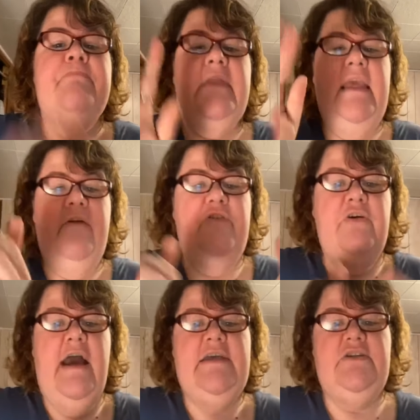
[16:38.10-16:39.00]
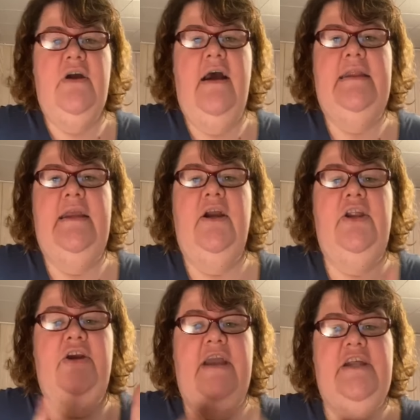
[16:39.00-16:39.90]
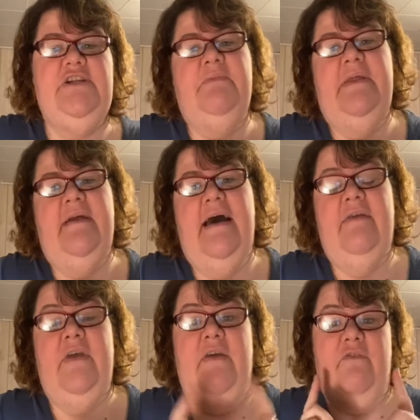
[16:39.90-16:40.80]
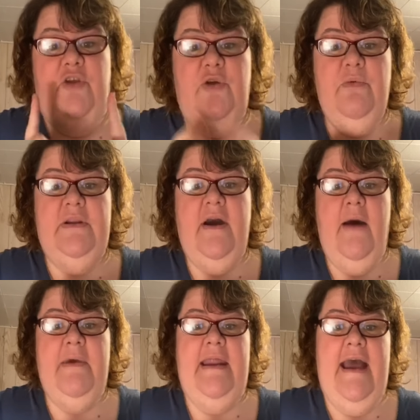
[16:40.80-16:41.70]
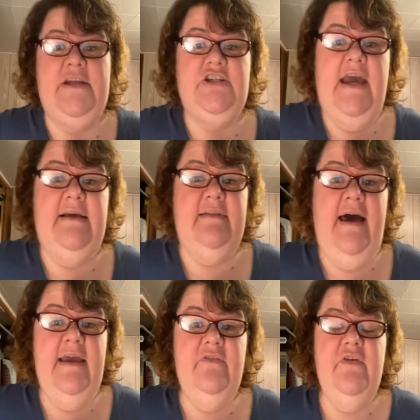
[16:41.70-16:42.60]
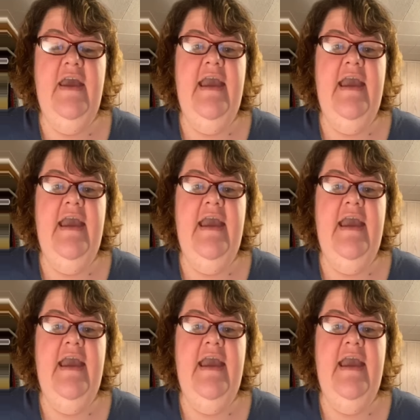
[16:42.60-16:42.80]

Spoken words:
If you guys are on here and you're catching me live, if you would comment #live.